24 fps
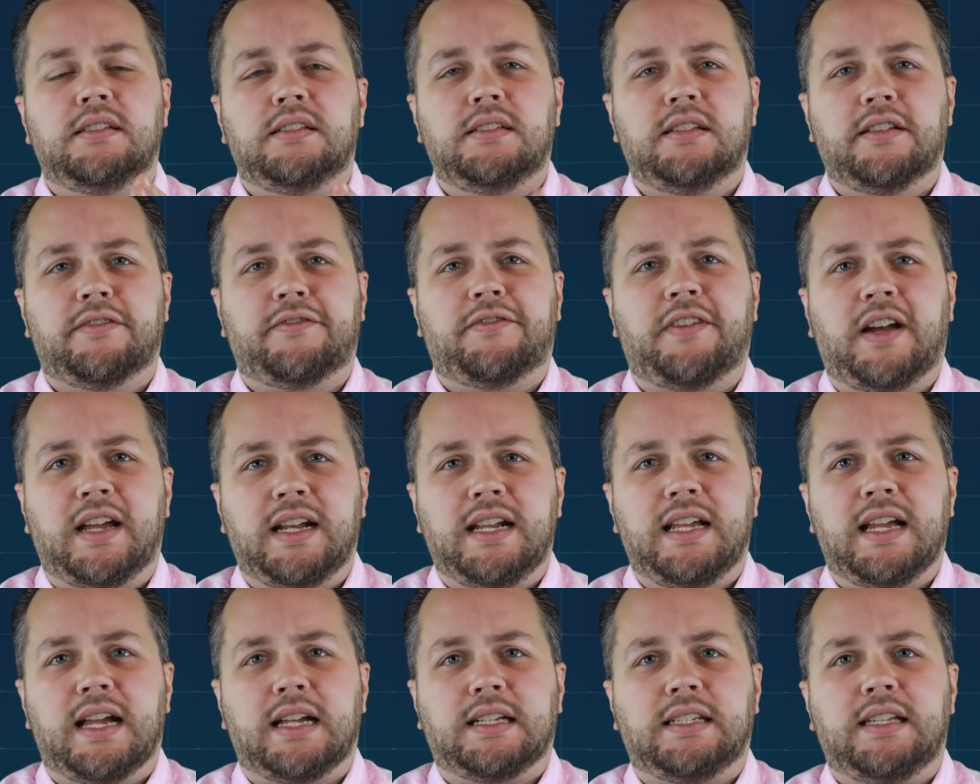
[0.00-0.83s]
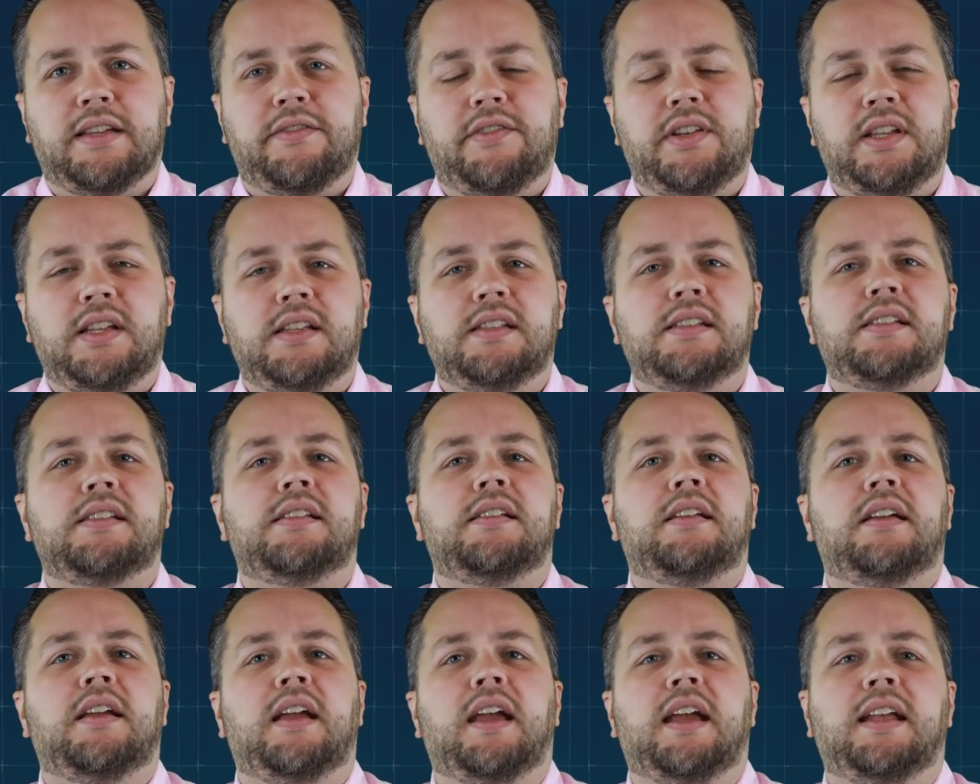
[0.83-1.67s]
defining
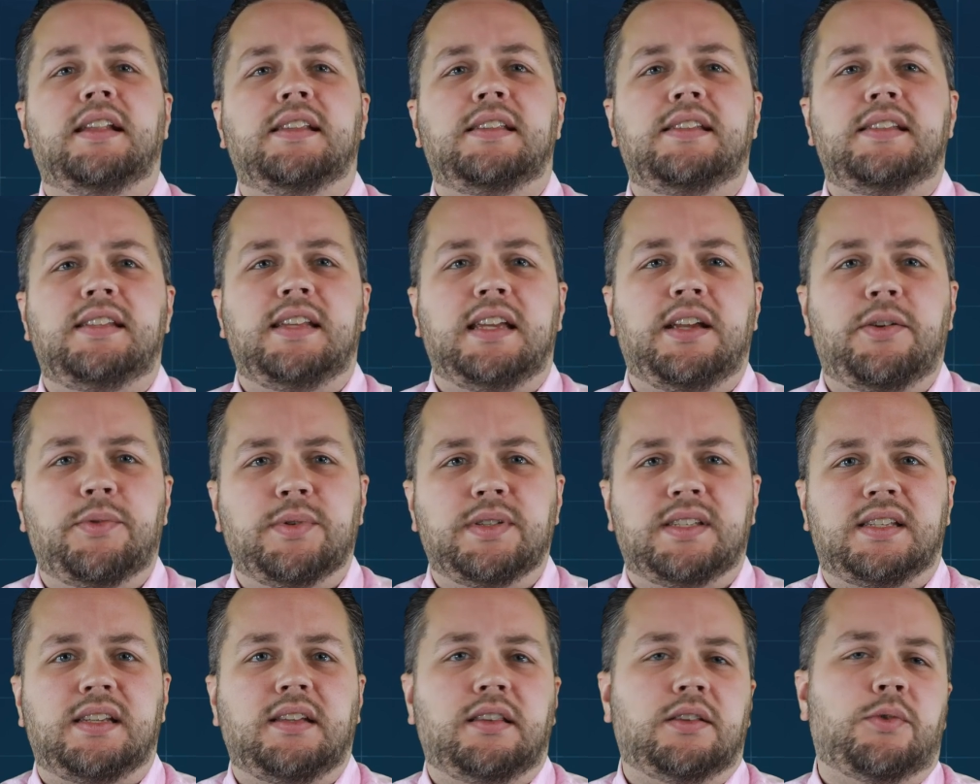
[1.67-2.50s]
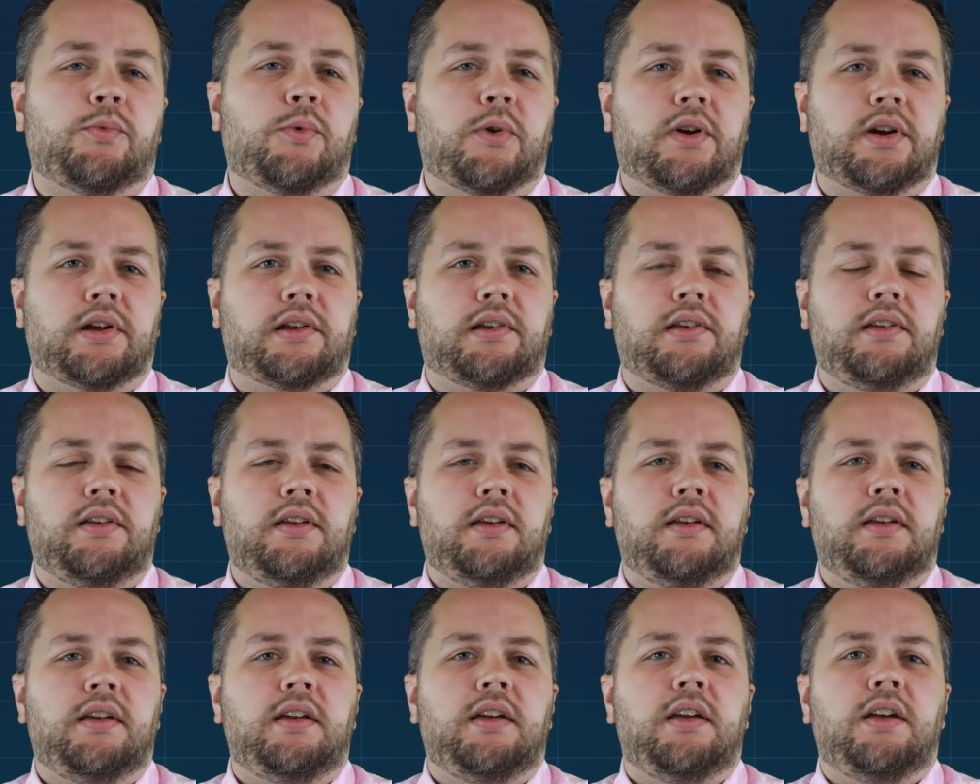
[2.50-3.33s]
activities, and sequencing the work.
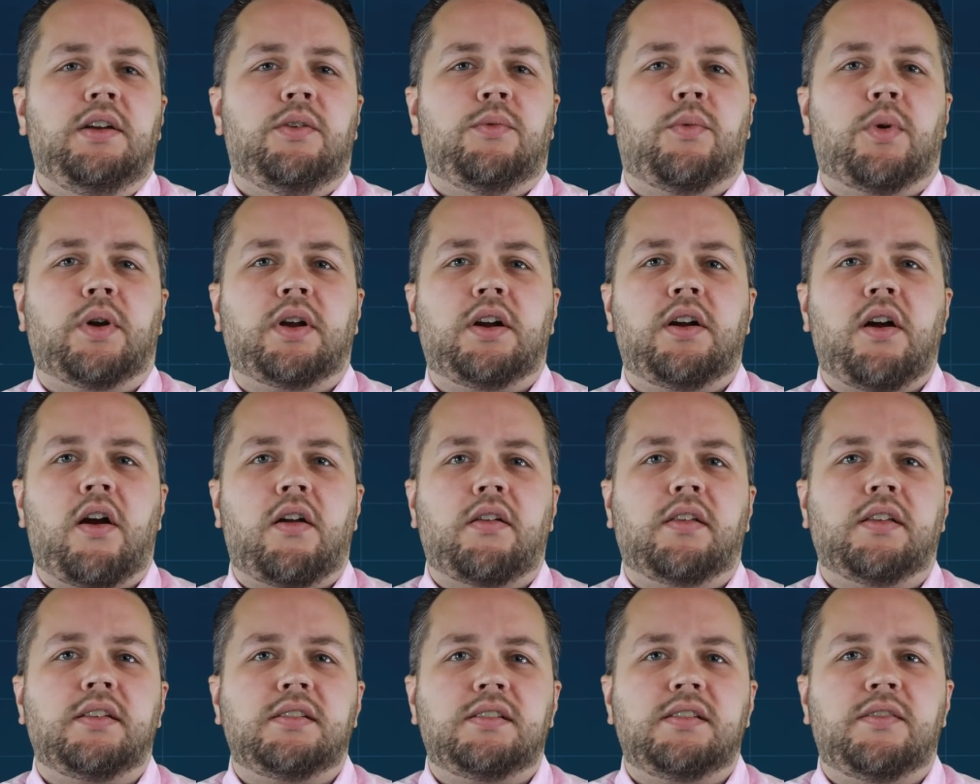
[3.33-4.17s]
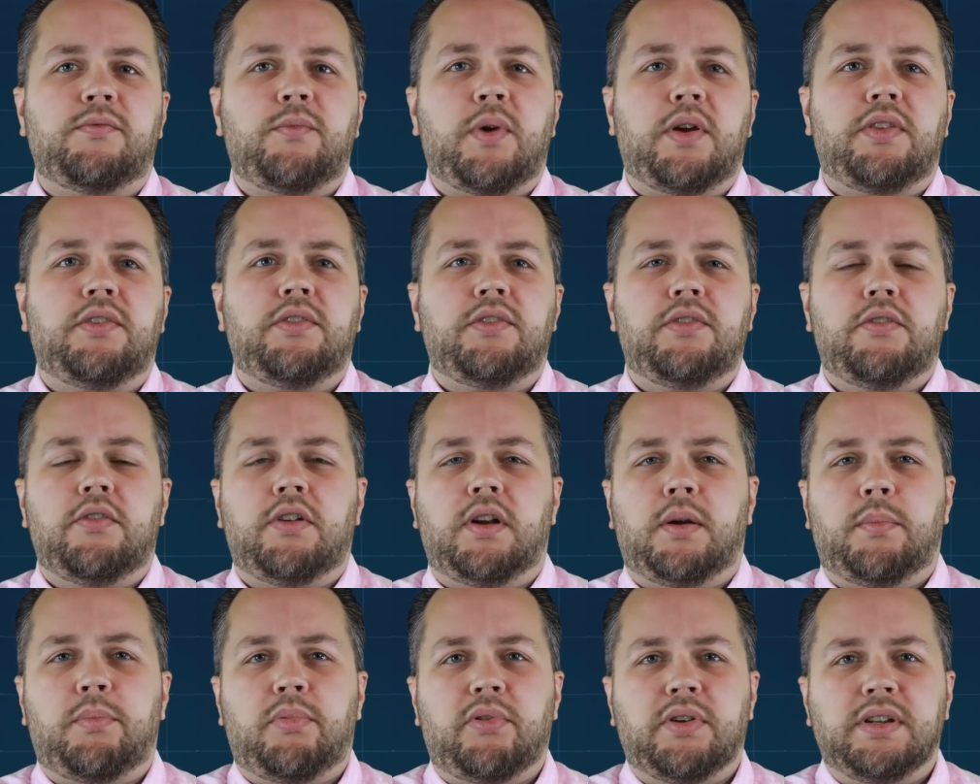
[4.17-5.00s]
Regardless of whether you're
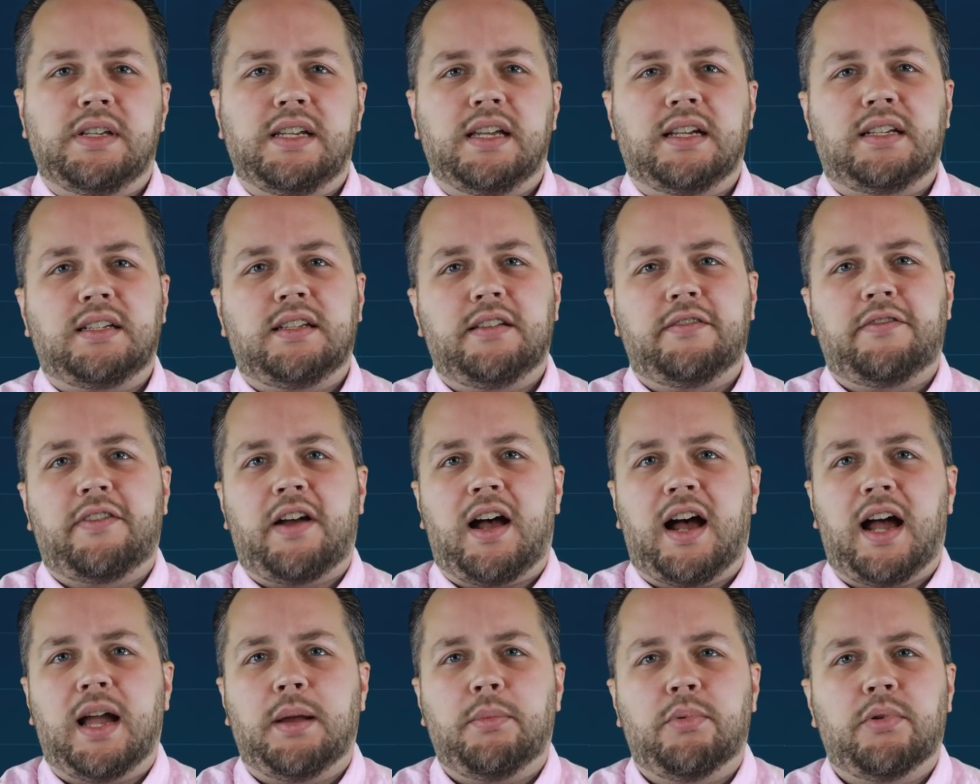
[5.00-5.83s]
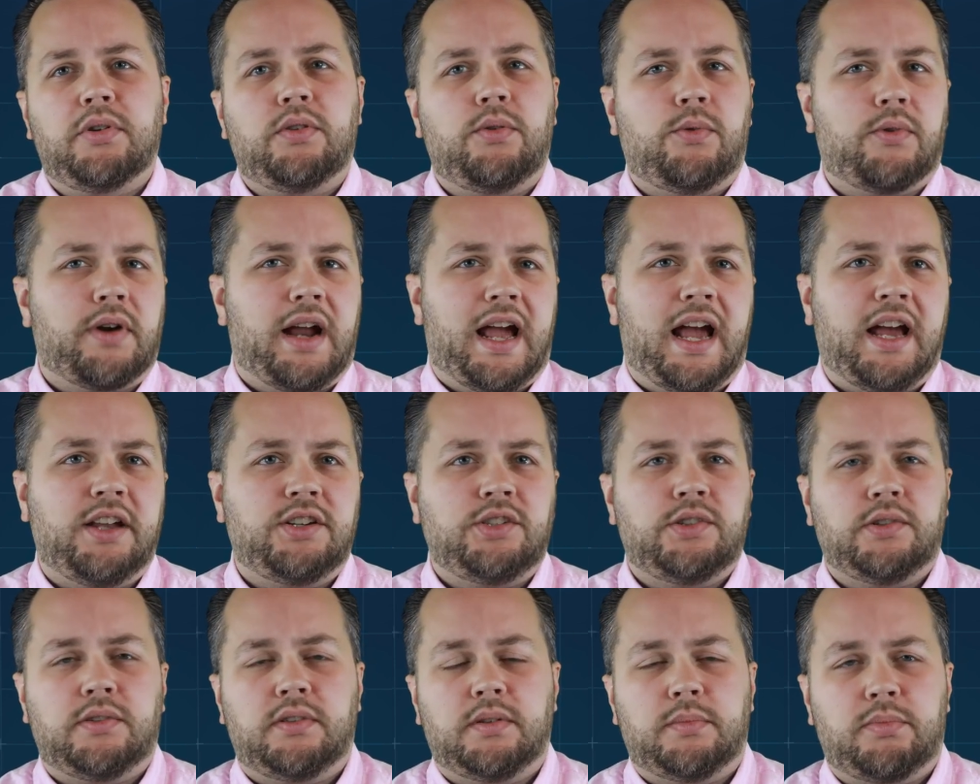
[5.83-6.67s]
in a predictive, hybrid, or
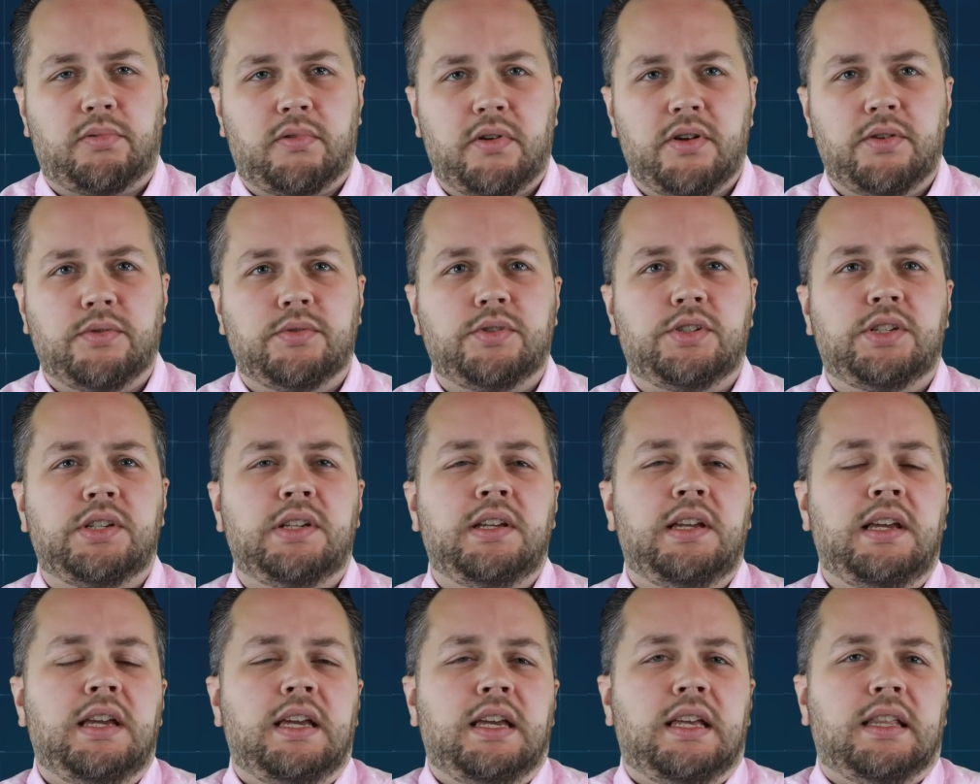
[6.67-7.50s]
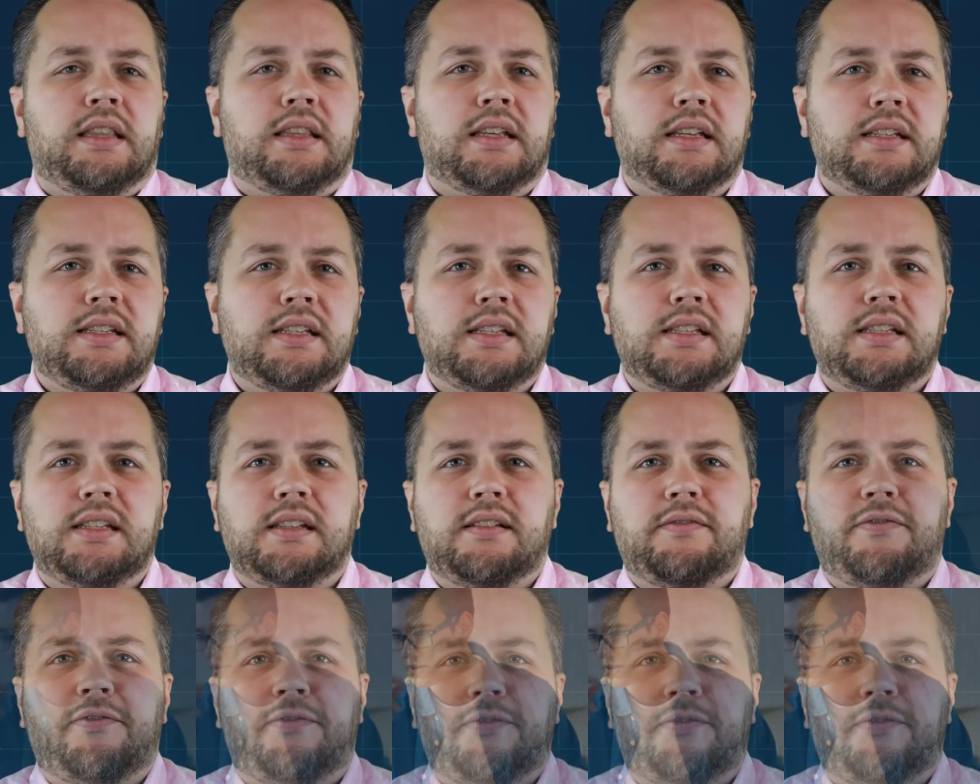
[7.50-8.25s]
agile approach, this is a